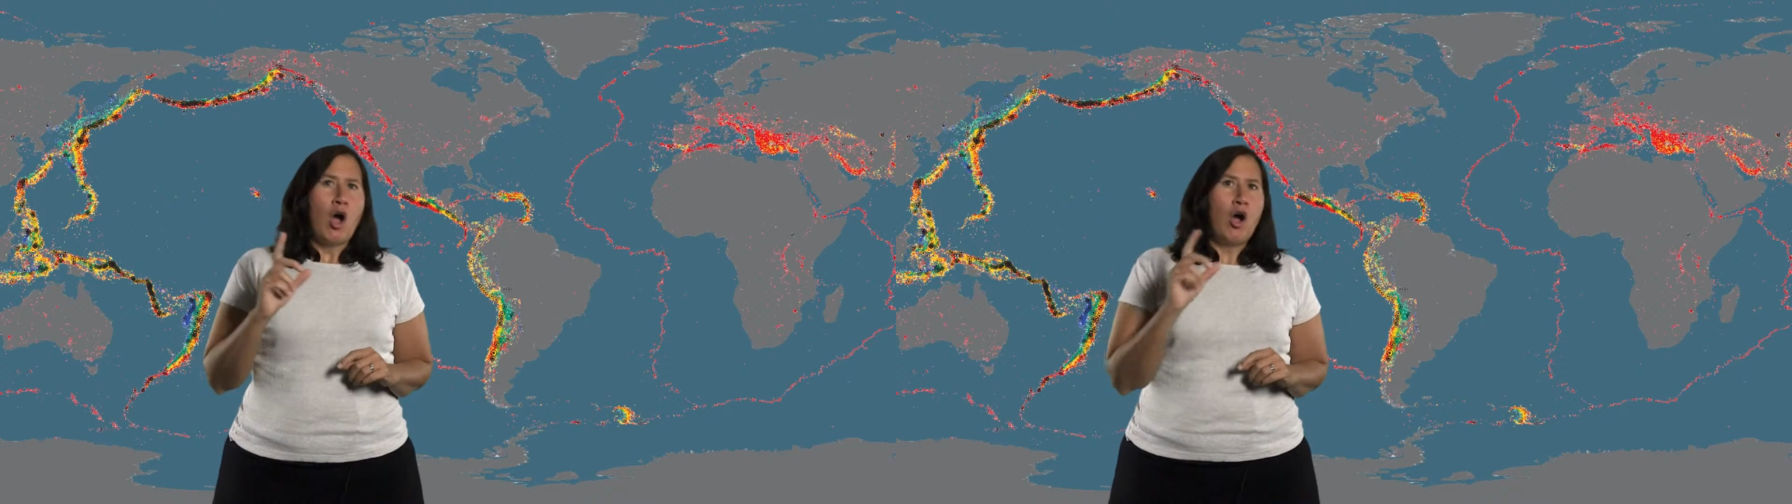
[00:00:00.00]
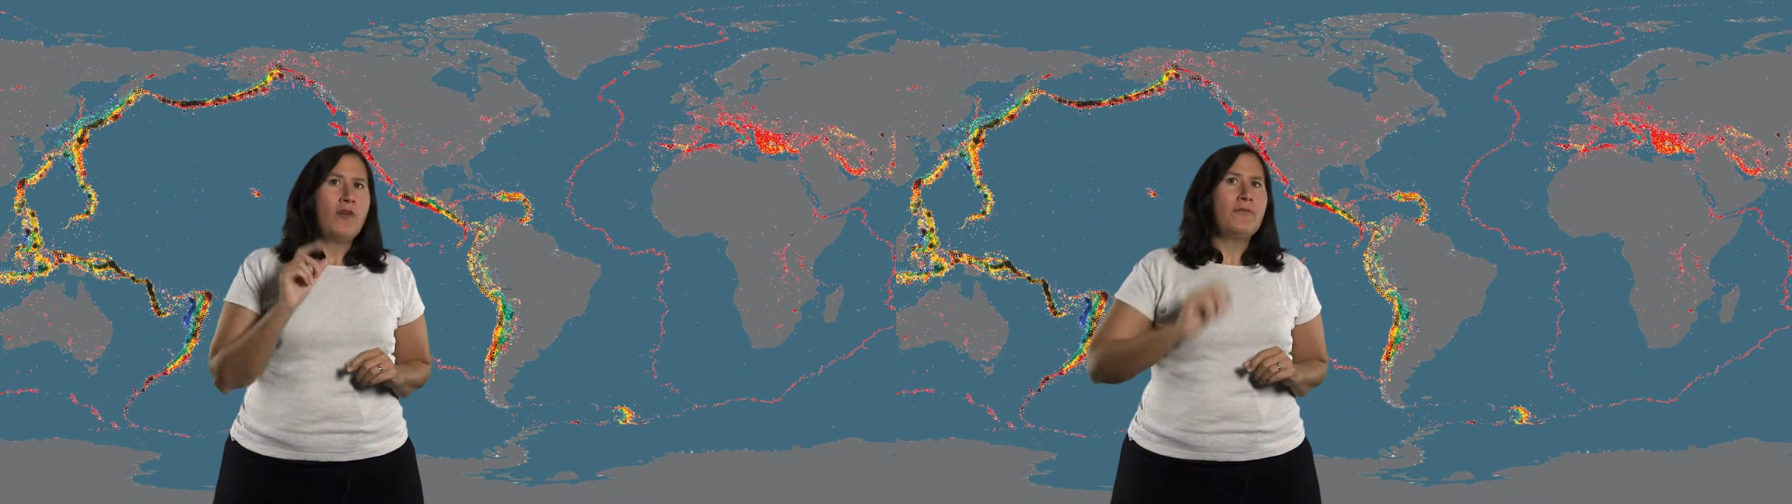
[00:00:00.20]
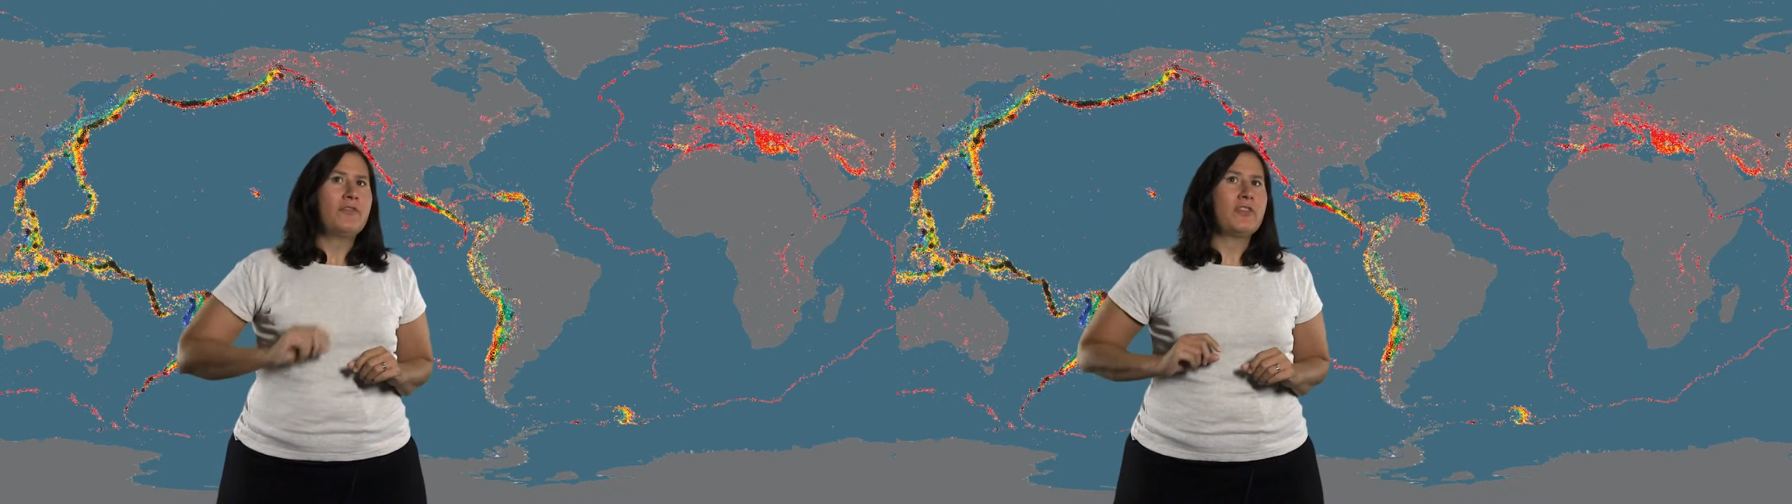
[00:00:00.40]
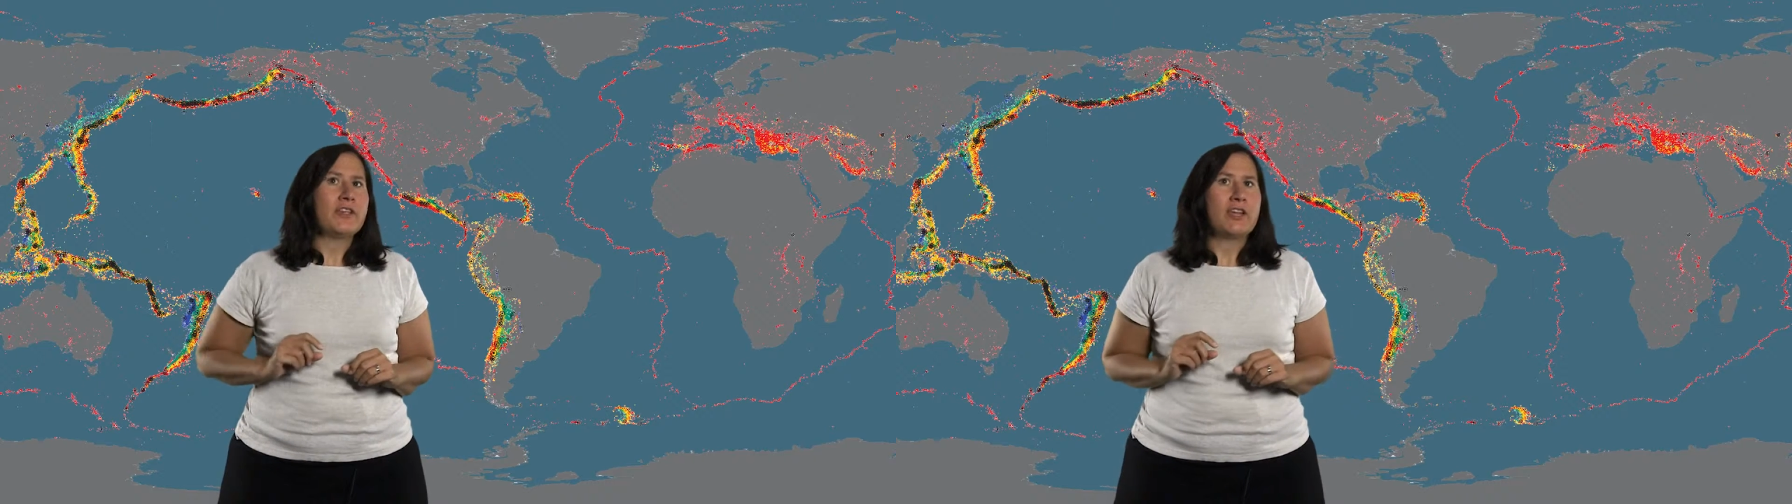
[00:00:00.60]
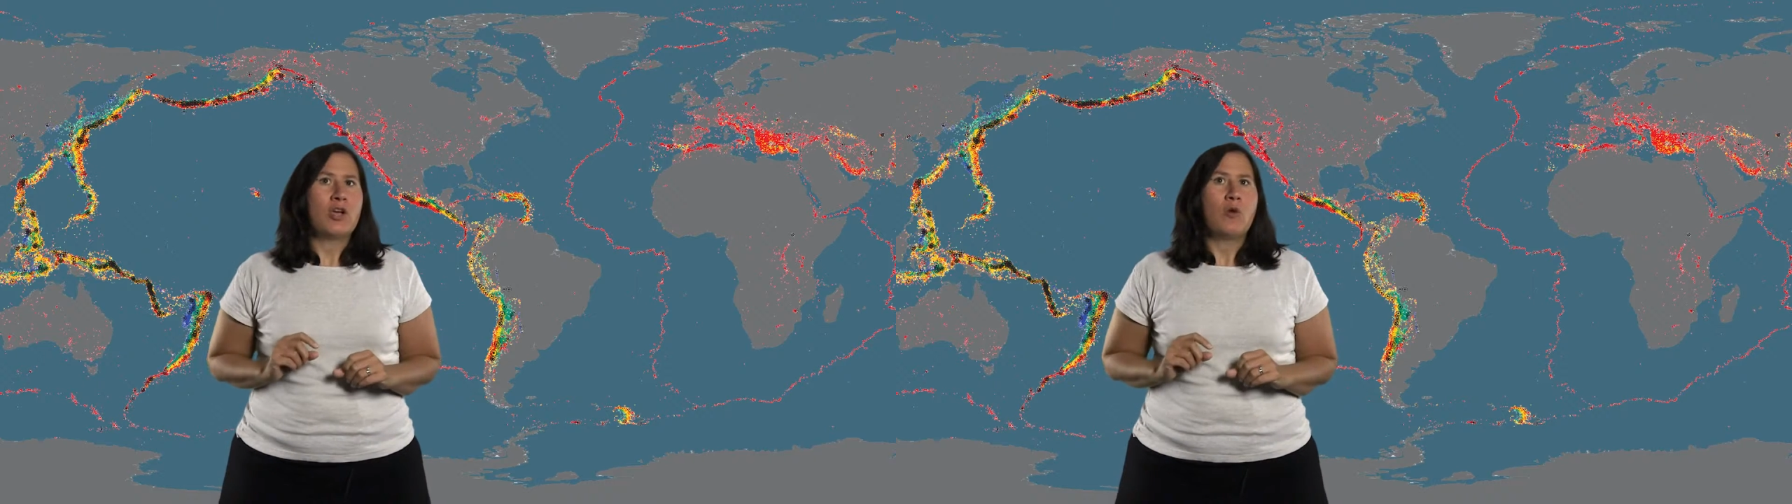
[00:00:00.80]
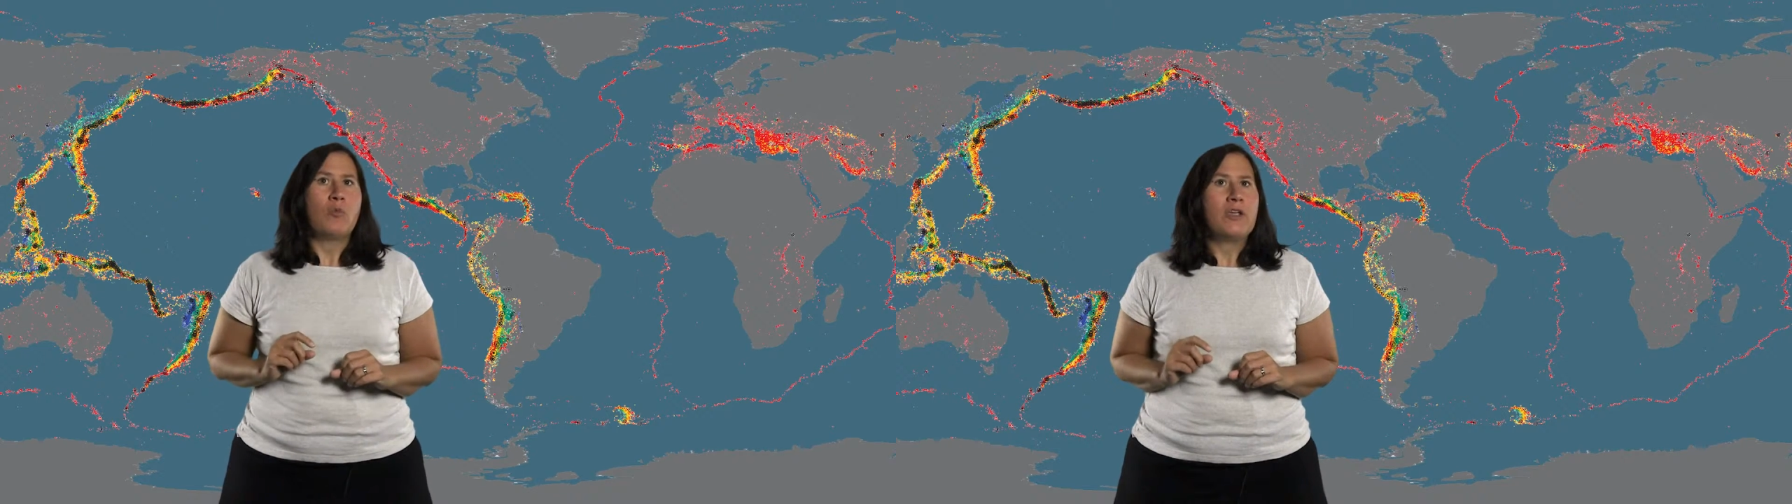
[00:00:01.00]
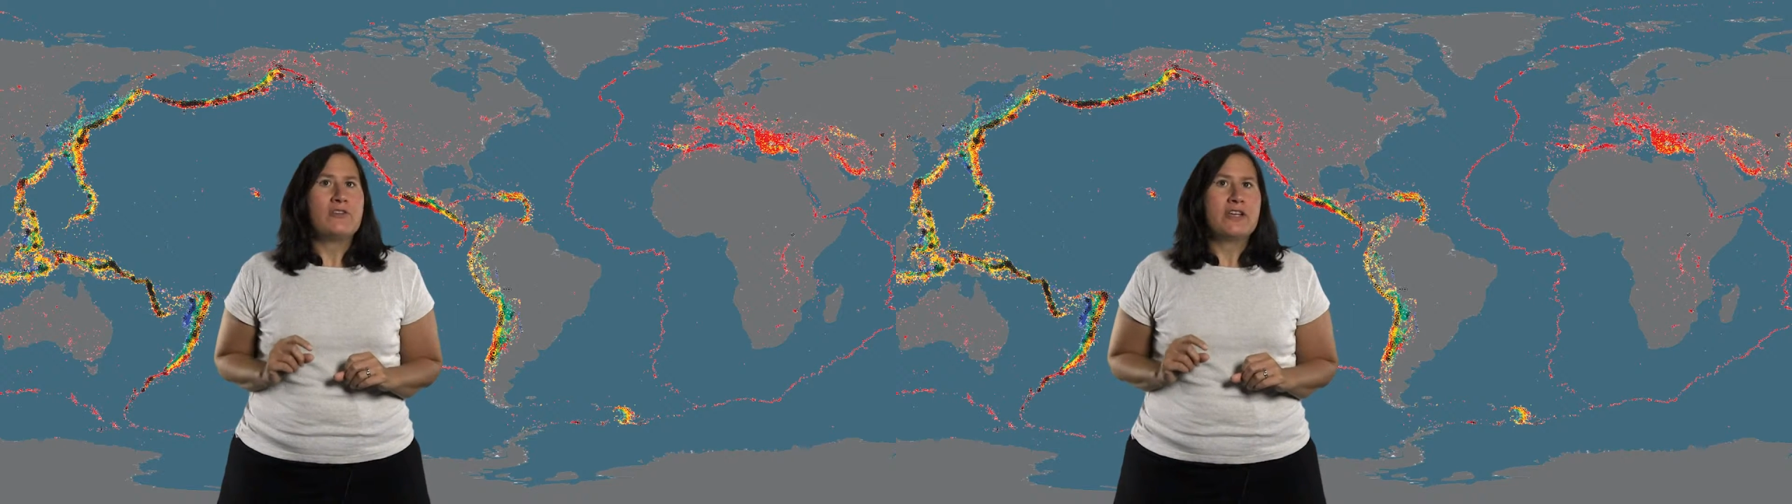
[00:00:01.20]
Hopefully, what you